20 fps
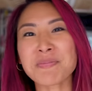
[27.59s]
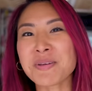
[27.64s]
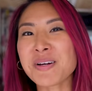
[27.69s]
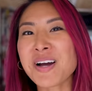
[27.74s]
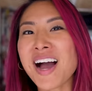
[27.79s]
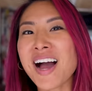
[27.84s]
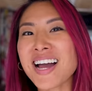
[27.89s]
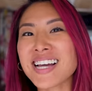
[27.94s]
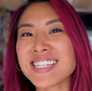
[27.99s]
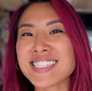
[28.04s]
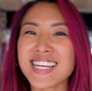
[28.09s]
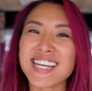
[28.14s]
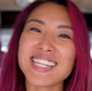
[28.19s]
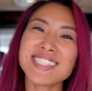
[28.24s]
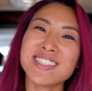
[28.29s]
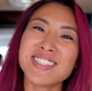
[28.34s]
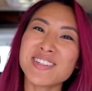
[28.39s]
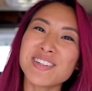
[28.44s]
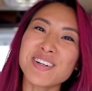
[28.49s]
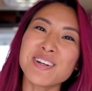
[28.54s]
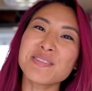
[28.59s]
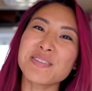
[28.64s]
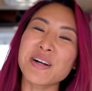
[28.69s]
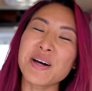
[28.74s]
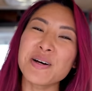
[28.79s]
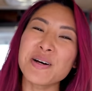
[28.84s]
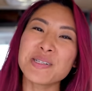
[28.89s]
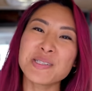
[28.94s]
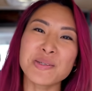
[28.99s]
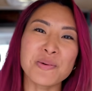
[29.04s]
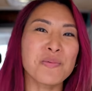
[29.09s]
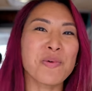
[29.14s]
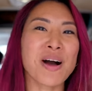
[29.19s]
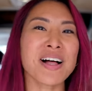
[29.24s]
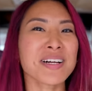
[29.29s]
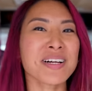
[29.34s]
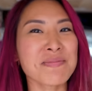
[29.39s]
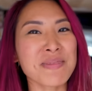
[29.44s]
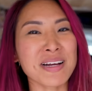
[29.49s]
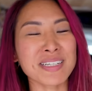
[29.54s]
guys, it's your girl Rose.
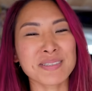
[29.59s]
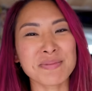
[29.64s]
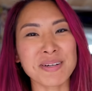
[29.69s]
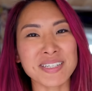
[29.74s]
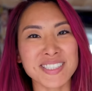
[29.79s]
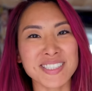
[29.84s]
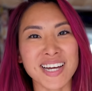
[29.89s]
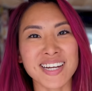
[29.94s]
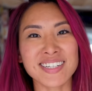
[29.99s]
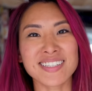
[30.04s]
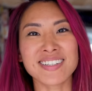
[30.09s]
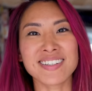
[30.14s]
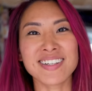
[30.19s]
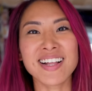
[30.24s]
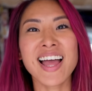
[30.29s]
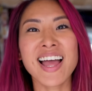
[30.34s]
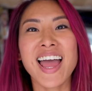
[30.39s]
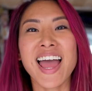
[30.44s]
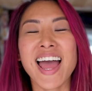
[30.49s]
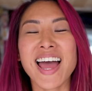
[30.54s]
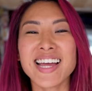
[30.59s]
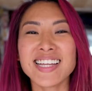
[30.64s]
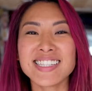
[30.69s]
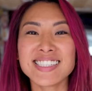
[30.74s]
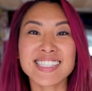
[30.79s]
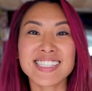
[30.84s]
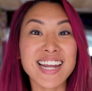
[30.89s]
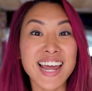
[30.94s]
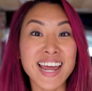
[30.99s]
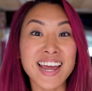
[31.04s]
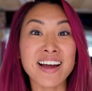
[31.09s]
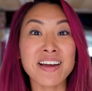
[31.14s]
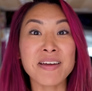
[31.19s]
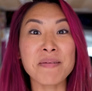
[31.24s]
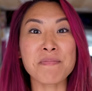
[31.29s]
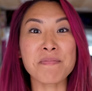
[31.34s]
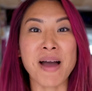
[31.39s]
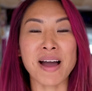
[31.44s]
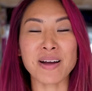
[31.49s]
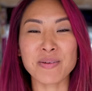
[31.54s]
Welcome back to my channel. And today I
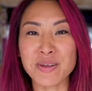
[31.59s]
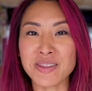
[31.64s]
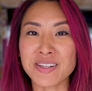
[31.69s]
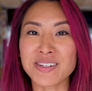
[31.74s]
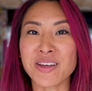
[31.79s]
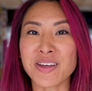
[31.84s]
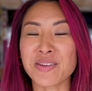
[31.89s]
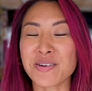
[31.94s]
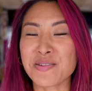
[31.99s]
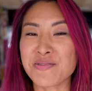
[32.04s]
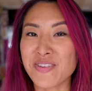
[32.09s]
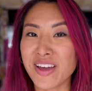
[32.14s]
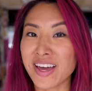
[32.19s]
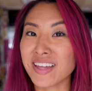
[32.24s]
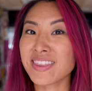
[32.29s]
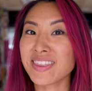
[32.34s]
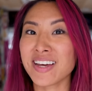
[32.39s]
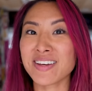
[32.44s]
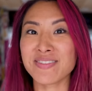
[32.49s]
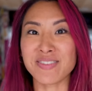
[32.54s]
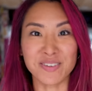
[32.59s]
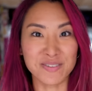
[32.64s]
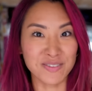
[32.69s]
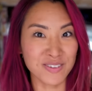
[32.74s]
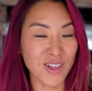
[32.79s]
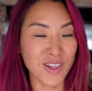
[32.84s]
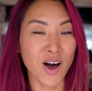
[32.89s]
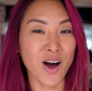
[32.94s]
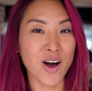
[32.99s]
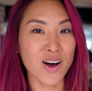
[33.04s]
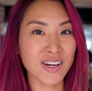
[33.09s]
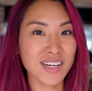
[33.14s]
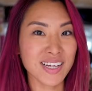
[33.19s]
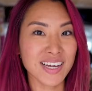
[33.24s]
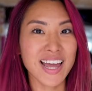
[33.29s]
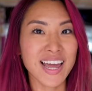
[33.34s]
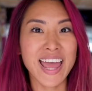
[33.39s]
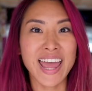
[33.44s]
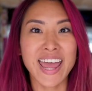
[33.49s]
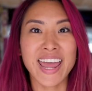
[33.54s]
am back with another van life vlog.
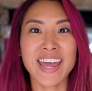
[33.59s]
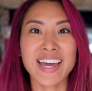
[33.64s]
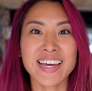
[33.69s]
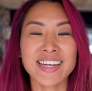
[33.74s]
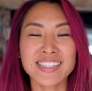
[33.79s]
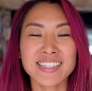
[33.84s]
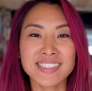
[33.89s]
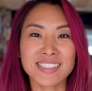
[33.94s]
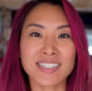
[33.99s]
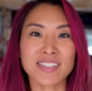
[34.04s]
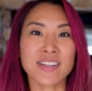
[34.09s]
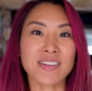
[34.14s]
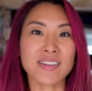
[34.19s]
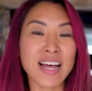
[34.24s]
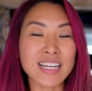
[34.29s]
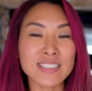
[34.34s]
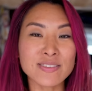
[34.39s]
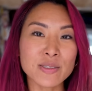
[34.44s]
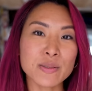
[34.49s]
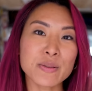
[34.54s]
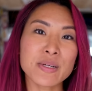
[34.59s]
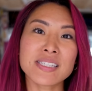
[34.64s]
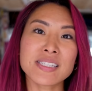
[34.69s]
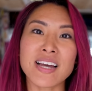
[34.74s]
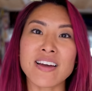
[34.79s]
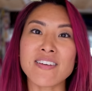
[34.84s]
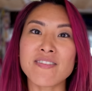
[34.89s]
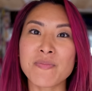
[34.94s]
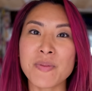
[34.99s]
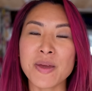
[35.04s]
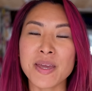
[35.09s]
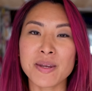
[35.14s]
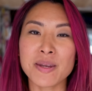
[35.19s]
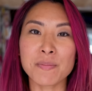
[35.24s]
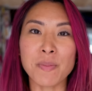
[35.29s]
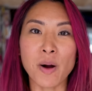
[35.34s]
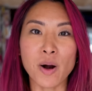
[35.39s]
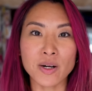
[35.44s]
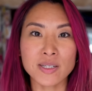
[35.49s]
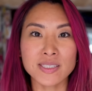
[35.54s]
And the last few weeks I've been
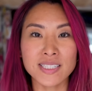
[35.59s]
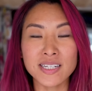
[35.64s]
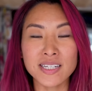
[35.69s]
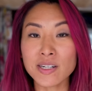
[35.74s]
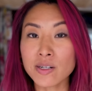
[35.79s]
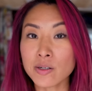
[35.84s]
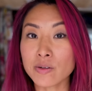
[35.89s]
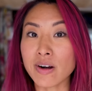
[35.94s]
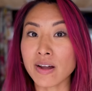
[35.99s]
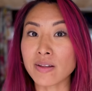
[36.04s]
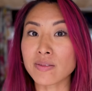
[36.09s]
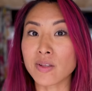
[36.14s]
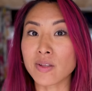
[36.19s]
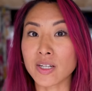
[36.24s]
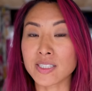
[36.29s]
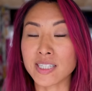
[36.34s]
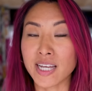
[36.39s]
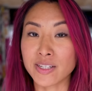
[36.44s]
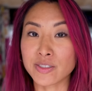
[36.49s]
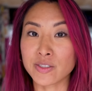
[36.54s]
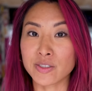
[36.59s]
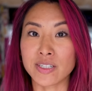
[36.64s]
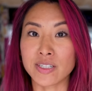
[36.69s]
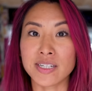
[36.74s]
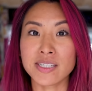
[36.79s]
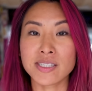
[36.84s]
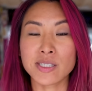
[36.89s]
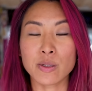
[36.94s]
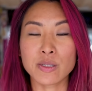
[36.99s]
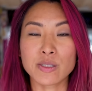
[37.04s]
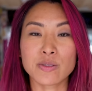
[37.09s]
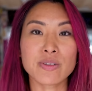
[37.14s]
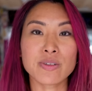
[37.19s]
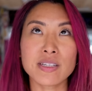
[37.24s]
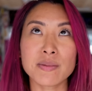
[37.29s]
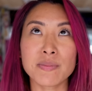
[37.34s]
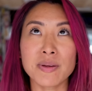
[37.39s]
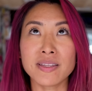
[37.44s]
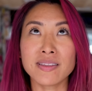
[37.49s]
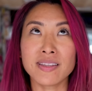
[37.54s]
parked in and around Los Angeles. So it's
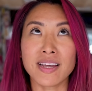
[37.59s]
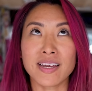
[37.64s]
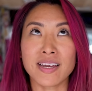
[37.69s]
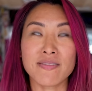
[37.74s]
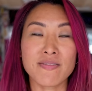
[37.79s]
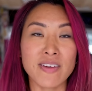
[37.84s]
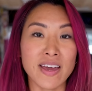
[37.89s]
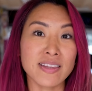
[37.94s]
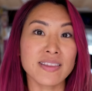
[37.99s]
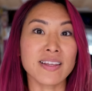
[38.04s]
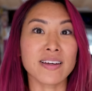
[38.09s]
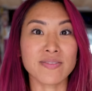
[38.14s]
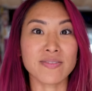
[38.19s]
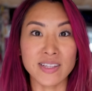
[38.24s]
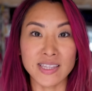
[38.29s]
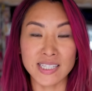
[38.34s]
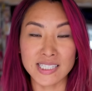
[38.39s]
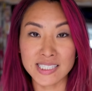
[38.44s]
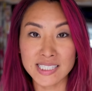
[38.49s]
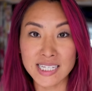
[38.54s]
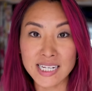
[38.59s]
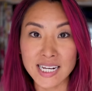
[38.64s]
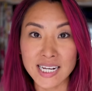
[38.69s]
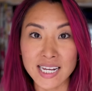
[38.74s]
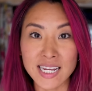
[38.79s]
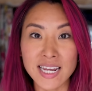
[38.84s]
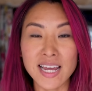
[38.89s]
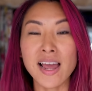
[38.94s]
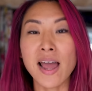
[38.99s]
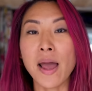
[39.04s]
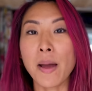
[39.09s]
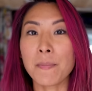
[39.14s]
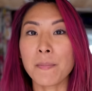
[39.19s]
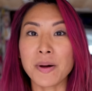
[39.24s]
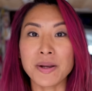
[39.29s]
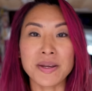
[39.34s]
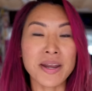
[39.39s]
really been like van life in the city. But